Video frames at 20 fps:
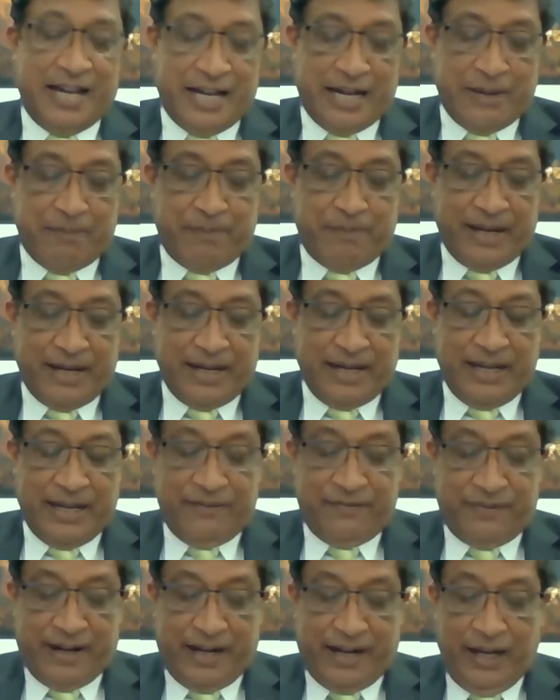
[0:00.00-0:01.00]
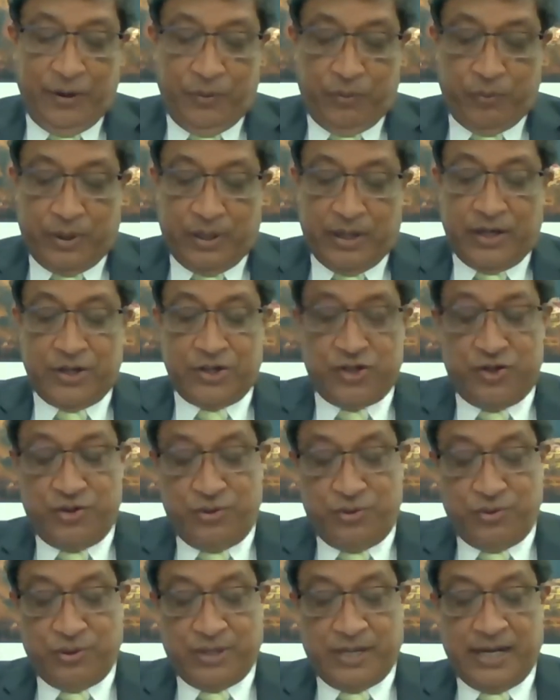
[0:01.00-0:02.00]
Uh, but if I were
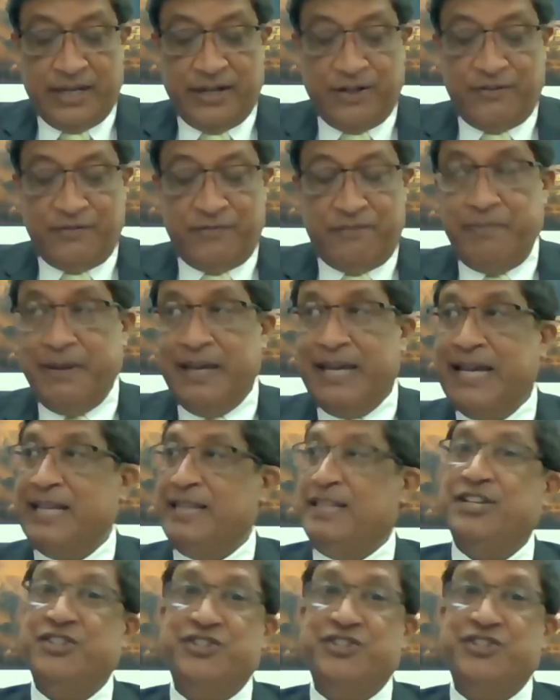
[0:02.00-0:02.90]
to kind of be at